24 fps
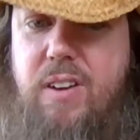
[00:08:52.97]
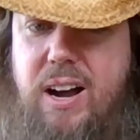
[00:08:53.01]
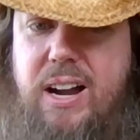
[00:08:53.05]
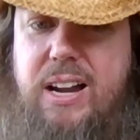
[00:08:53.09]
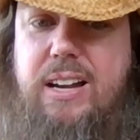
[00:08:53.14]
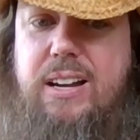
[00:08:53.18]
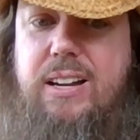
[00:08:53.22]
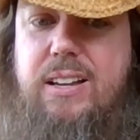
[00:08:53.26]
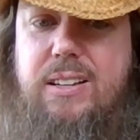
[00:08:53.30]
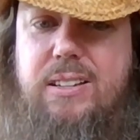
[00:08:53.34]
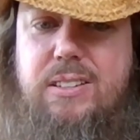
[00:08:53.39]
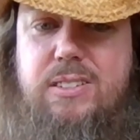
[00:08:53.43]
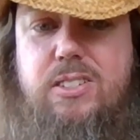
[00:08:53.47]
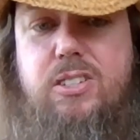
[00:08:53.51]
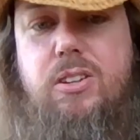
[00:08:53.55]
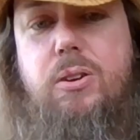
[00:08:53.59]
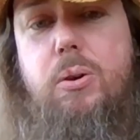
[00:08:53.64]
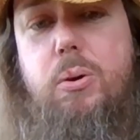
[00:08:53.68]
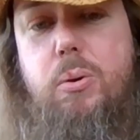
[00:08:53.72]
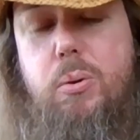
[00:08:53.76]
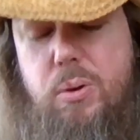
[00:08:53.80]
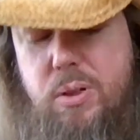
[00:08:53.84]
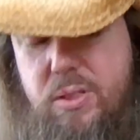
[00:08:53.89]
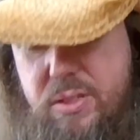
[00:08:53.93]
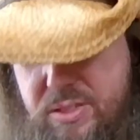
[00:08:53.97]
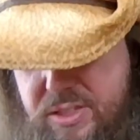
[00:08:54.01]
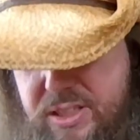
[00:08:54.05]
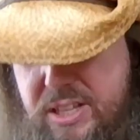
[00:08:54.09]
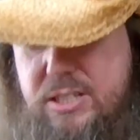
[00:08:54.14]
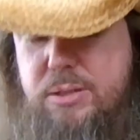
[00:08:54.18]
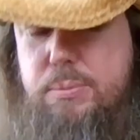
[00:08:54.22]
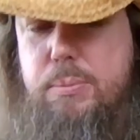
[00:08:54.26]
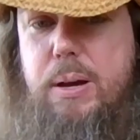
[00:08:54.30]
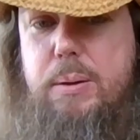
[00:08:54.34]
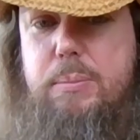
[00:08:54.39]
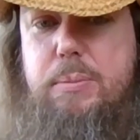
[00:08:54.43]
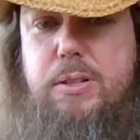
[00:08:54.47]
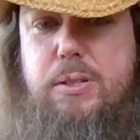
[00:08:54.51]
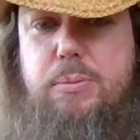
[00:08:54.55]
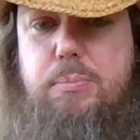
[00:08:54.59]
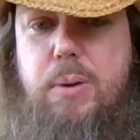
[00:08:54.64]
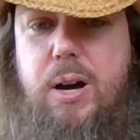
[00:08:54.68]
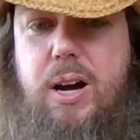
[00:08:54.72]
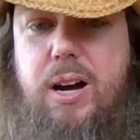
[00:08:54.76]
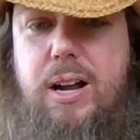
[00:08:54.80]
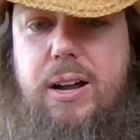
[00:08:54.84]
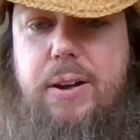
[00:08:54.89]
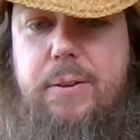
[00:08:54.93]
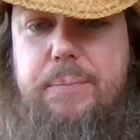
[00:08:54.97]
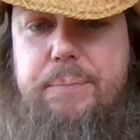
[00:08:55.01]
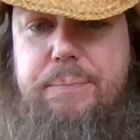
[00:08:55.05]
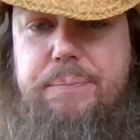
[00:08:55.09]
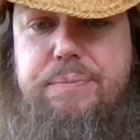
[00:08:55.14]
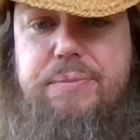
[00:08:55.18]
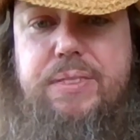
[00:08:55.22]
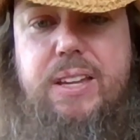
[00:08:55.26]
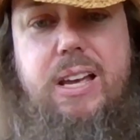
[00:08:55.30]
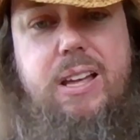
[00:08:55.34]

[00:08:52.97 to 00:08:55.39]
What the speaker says: fighting, so this made me smile.